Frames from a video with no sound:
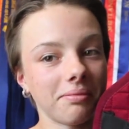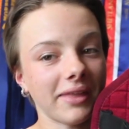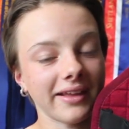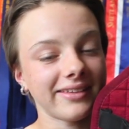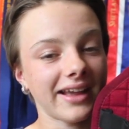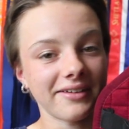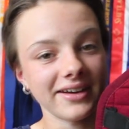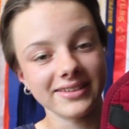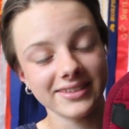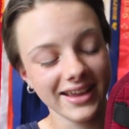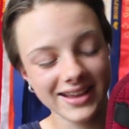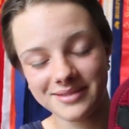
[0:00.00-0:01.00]
that's how I
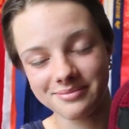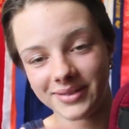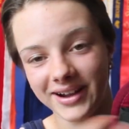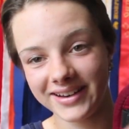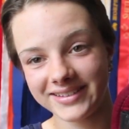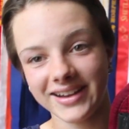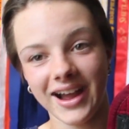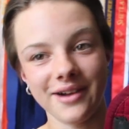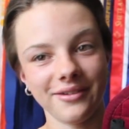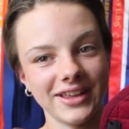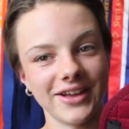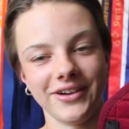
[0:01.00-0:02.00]
say it, but
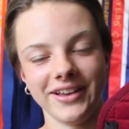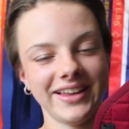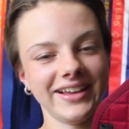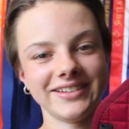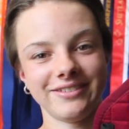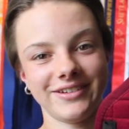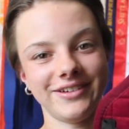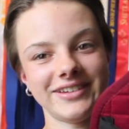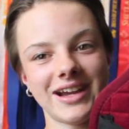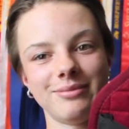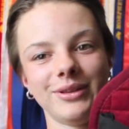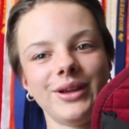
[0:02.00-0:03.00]
I will leave a link to it all
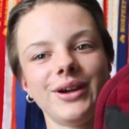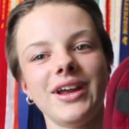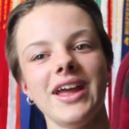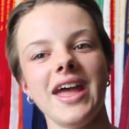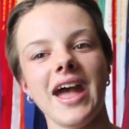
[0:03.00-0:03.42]
down below.